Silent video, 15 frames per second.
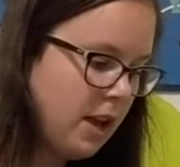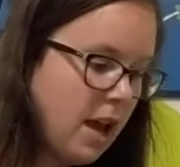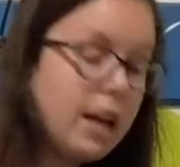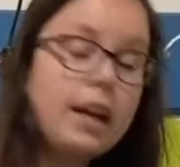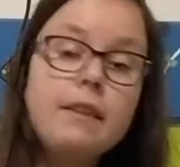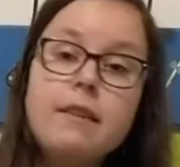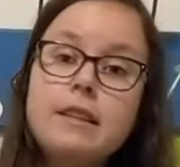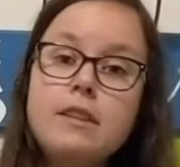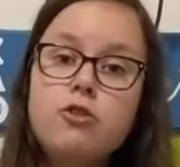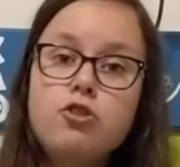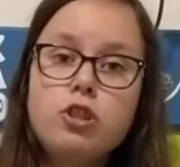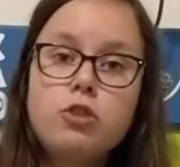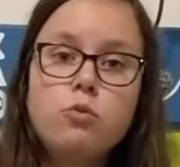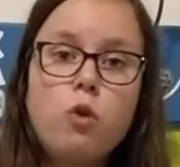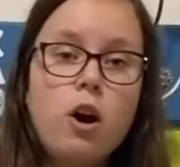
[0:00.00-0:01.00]
And this is
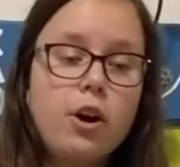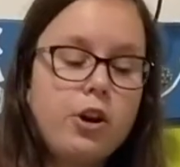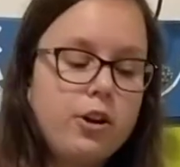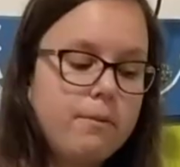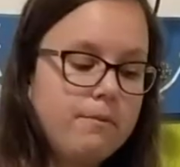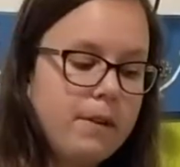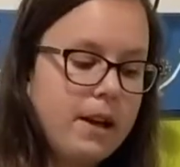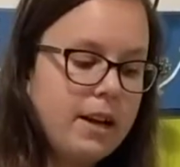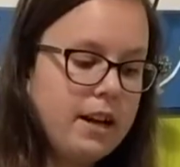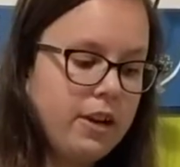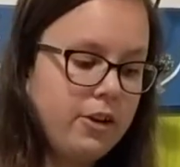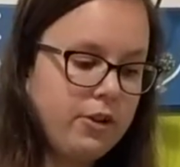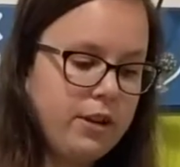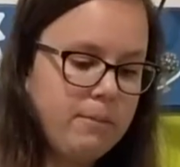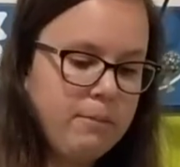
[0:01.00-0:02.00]
just water, I
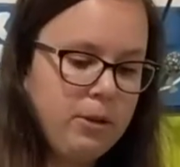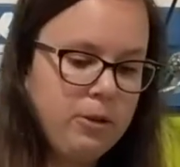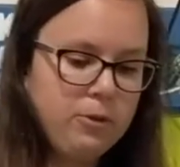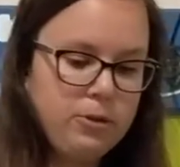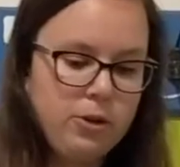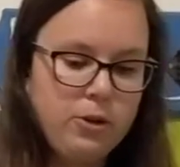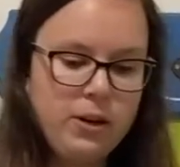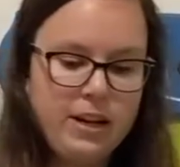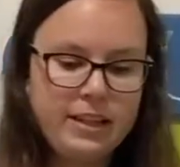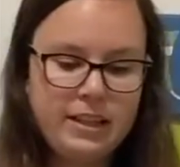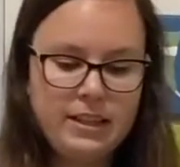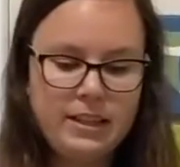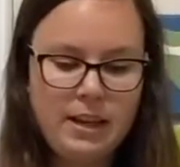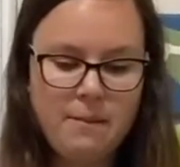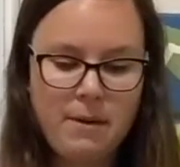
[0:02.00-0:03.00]
colored it blue so you guys
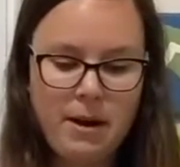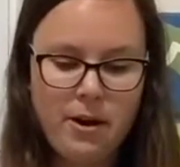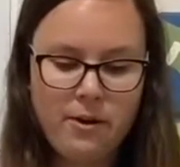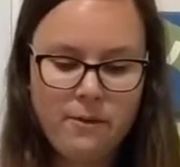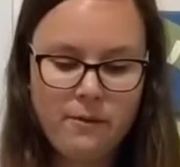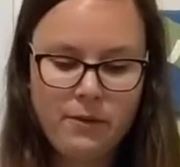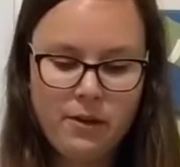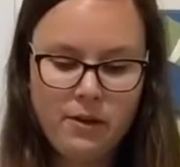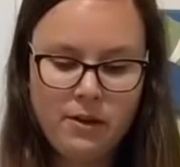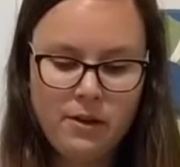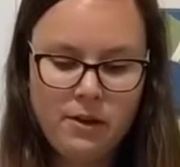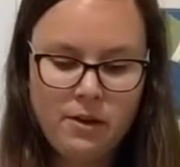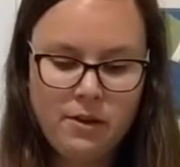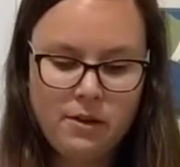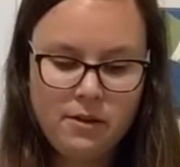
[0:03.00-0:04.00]
can see it better.
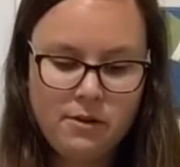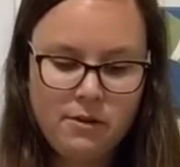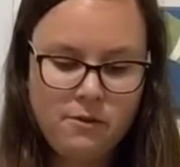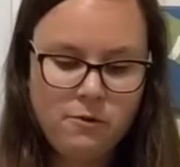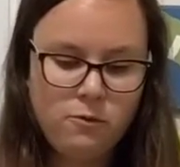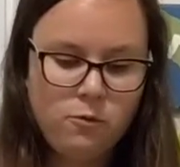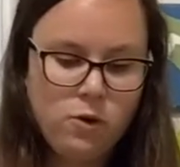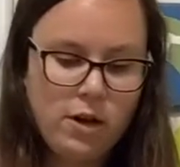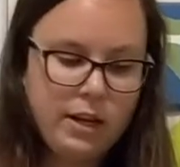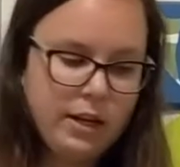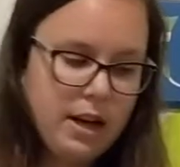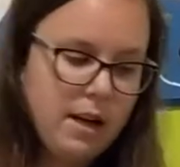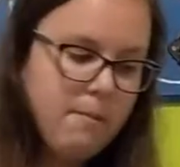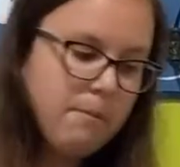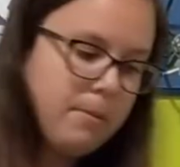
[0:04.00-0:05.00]
1
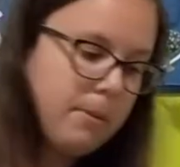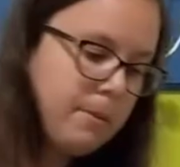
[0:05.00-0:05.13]
cup,